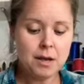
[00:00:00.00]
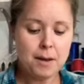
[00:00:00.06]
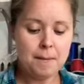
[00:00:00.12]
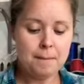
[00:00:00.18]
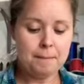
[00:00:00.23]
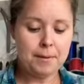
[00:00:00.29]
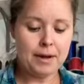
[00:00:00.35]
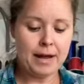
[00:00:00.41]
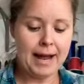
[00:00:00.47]

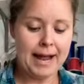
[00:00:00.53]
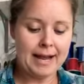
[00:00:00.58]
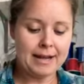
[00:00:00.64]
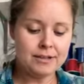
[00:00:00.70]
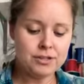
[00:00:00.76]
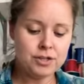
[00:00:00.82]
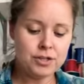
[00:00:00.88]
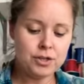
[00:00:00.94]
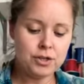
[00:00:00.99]
But
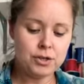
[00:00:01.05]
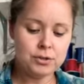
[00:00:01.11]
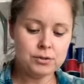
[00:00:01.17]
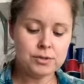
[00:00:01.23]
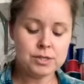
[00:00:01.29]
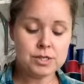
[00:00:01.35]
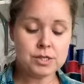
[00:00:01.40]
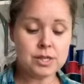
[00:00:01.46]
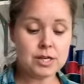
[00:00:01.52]
as you
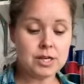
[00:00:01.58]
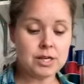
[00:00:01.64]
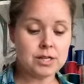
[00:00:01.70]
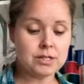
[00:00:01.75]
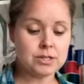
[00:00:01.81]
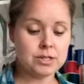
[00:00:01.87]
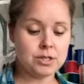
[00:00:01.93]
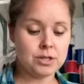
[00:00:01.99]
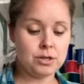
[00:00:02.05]
start
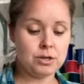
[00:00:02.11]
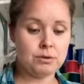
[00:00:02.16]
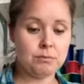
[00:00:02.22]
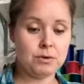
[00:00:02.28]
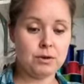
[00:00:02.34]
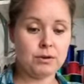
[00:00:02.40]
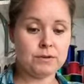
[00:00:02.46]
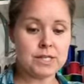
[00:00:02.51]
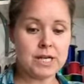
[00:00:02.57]
to
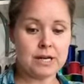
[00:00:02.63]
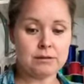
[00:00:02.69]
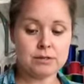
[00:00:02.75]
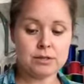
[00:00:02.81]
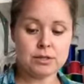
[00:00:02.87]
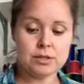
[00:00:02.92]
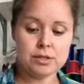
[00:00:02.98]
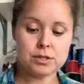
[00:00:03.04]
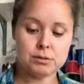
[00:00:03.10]
move down to
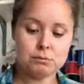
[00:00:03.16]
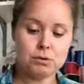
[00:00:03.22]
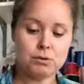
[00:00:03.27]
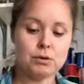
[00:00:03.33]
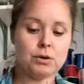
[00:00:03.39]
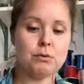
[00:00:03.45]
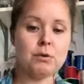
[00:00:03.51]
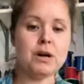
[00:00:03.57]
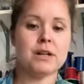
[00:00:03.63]
the smaller
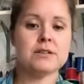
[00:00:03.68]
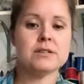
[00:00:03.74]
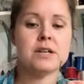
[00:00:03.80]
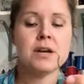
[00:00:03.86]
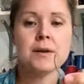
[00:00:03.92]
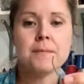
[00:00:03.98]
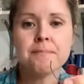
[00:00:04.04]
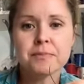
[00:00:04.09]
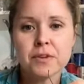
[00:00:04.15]
ones,
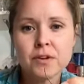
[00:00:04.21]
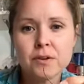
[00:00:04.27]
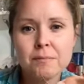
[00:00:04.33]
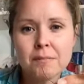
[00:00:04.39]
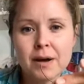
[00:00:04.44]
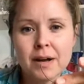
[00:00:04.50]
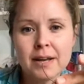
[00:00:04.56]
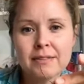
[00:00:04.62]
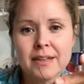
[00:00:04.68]
you
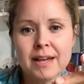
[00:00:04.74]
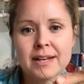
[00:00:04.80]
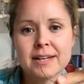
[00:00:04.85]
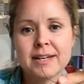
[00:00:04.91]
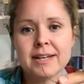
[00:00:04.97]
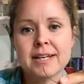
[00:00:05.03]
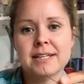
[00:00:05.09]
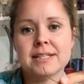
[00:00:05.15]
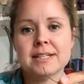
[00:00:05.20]
might then
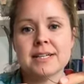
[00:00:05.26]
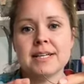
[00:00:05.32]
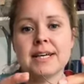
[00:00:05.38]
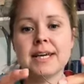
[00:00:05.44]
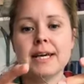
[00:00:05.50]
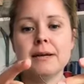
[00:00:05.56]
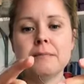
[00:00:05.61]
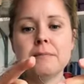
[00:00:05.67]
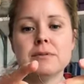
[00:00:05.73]
need to
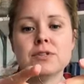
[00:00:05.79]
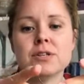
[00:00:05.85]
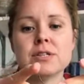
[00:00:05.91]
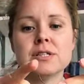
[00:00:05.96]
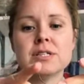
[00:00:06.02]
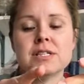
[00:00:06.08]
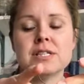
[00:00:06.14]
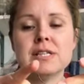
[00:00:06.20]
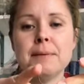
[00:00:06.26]
keep just
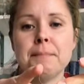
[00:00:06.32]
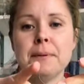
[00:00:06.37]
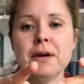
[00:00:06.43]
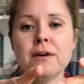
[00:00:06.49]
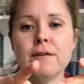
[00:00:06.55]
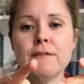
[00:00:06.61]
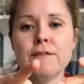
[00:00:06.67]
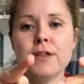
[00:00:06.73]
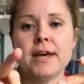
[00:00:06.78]
snipping
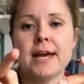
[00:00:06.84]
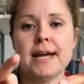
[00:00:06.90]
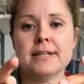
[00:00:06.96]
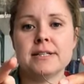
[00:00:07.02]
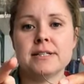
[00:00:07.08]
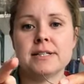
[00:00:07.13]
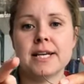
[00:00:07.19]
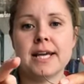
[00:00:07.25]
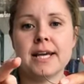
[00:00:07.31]
off the
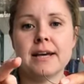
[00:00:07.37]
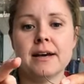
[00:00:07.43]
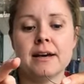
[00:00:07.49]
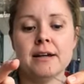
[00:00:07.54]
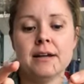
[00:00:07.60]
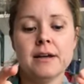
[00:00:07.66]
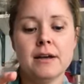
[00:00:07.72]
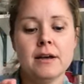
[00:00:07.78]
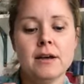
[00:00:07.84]
end here
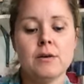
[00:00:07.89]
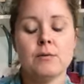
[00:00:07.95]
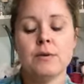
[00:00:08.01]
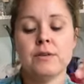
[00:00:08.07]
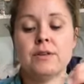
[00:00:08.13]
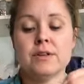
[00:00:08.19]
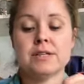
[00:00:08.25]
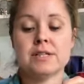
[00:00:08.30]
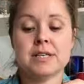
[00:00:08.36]
with
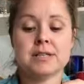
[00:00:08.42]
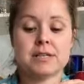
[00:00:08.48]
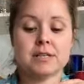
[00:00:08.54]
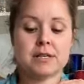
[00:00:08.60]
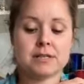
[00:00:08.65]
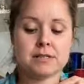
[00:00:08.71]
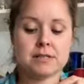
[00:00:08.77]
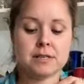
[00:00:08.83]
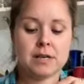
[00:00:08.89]
your
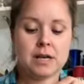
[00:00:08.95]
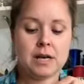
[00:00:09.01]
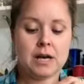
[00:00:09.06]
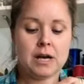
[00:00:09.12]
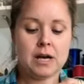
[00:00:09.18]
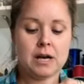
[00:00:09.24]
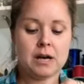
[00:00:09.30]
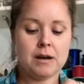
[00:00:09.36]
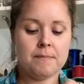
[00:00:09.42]
scissors.
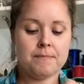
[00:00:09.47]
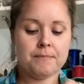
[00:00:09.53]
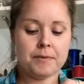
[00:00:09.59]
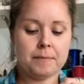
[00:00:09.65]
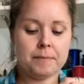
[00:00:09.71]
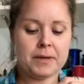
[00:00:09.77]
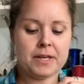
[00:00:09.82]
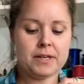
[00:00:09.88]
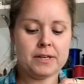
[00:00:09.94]

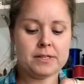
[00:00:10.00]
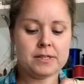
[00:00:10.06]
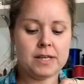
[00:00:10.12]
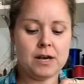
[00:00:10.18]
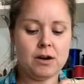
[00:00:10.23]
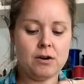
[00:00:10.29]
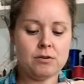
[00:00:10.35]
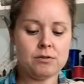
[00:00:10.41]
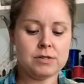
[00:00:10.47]
Because the
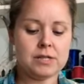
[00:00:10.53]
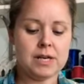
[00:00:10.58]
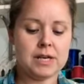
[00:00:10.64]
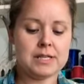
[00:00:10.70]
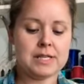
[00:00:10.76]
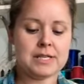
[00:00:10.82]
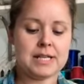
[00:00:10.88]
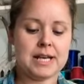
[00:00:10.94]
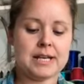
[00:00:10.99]
hole
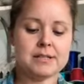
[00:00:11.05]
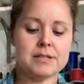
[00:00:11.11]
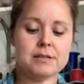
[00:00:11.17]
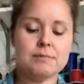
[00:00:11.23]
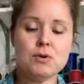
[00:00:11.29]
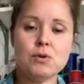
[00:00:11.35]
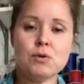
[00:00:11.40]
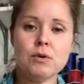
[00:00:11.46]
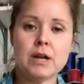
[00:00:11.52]
sizes get
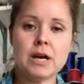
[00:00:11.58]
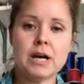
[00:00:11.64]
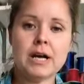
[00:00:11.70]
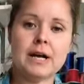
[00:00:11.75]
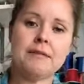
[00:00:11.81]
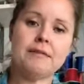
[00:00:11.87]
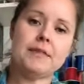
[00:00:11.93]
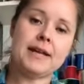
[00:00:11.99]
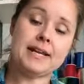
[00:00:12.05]
smaller
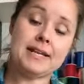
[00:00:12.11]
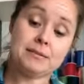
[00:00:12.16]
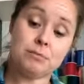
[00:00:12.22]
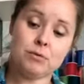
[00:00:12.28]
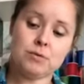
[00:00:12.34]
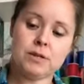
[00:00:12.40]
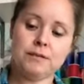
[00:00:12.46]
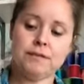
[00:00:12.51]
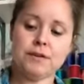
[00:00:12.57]
and then it's more
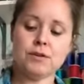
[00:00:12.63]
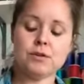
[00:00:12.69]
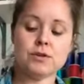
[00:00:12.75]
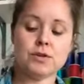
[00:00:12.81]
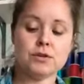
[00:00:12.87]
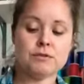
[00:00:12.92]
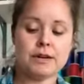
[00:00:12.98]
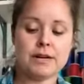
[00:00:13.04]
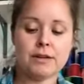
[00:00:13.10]
difficult to
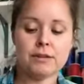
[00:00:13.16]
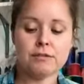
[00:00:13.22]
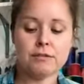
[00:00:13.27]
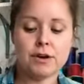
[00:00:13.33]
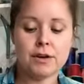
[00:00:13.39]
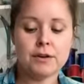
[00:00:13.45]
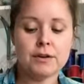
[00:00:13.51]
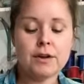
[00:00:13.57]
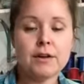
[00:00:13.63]
thread it
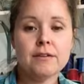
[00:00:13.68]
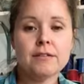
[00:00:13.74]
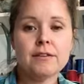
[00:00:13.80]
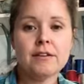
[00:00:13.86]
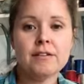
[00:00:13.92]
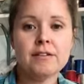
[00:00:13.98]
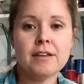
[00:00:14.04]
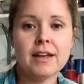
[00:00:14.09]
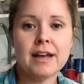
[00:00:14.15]
through. So you
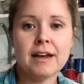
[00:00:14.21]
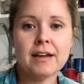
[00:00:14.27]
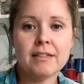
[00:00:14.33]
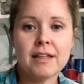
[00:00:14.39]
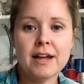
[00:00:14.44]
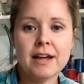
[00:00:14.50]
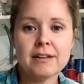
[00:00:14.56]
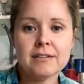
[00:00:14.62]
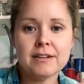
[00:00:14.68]
see how
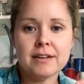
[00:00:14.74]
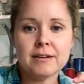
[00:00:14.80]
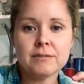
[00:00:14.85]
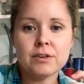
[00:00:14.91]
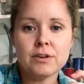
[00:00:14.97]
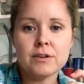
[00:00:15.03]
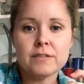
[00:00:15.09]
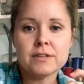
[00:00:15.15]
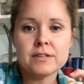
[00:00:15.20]
that, see I'm
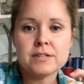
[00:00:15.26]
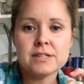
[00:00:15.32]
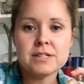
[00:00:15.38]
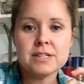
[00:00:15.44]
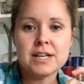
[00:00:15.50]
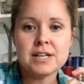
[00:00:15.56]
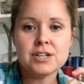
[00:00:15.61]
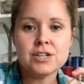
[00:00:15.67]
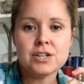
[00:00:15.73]
doing the
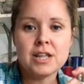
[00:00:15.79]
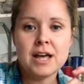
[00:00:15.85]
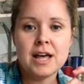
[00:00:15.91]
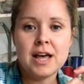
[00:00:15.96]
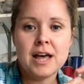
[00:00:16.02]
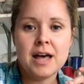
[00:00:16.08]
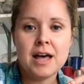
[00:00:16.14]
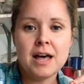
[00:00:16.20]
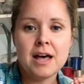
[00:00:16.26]
stitch
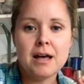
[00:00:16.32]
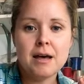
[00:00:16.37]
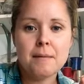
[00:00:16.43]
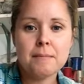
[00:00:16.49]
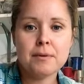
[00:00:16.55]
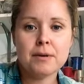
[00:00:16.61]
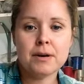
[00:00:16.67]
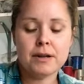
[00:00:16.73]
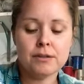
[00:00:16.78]
there,
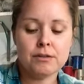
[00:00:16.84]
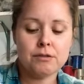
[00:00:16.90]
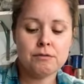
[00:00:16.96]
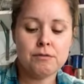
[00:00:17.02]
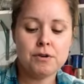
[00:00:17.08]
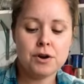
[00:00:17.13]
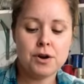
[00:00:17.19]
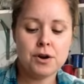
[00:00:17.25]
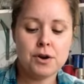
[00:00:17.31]
pull it
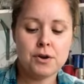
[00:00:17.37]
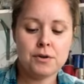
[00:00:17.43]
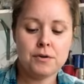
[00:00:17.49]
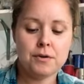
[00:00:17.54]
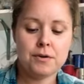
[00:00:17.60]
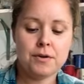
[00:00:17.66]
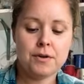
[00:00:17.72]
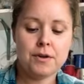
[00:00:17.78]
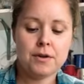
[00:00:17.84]
through
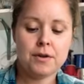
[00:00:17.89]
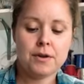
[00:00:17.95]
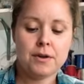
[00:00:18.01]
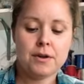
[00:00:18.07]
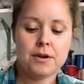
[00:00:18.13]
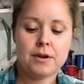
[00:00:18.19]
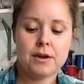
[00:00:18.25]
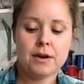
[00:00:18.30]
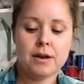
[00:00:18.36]

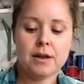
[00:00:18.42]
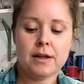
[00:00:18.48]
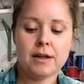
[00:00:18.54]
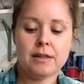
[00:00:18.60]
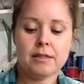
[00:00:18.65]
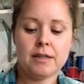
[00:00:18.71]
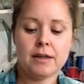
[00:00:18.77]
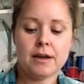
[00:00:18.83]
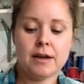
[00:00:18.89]
like
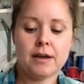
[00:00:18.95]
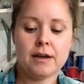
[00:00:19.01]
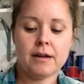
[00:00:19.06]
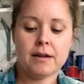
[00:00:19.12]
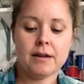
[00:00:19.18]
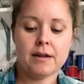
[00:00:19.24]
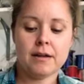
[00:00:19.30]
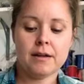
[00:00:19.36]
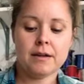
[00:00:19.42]
that
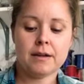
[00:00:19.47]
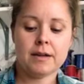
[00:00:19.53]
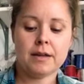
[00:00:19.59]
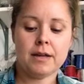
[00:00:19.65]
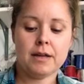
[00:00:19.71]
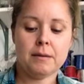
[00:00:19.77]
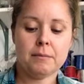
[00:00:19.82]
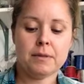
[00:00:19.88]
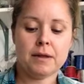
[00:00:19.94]
and
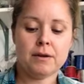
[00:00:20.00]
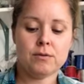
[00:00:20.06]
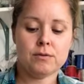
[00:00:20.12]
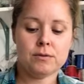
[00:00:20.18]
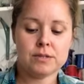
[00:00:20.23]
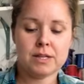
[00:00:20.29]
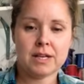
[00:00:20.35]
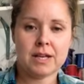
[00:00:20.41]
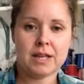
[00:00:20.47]
keep that all
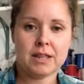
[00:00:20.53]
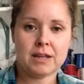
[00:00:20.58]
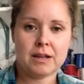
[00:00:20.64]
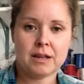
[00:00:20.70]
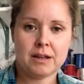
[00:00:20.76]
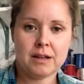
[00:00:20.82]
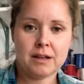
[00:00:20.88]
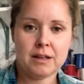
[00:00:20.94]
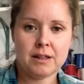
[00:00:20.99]
together.
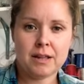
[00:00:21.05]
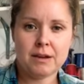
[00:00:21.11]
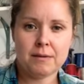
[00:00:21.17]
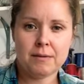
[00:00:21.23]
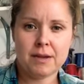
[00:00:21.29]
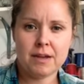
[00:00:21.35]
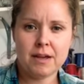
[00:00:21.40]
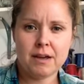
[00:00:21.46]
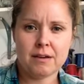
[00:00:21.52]
There we
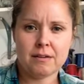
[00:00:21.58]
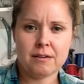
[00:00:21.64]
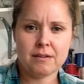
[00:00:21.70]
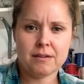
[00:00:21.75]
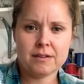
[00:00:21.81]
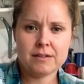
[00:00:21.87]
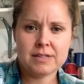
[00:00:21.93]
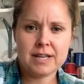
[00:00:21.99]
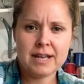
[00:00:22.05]
go.
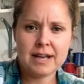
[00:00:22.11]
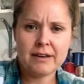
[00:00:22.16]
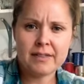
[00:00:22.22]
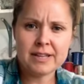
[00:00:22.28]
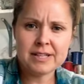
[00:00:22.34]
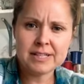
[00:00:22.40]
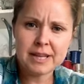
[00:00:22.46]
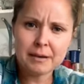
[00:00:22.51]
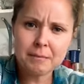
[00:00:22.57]
See how they're
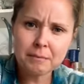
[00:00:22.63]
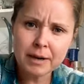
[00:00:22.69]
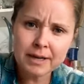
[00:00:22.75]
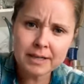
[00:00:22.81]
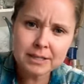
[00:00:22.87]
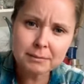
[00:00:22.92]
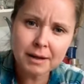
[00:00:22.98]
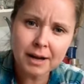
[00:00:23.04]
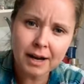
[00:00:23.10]
sitting back to
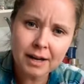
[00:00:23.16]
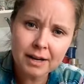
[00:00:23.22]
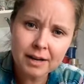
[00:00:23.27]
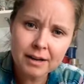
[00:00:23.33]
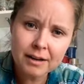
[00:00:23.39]
back.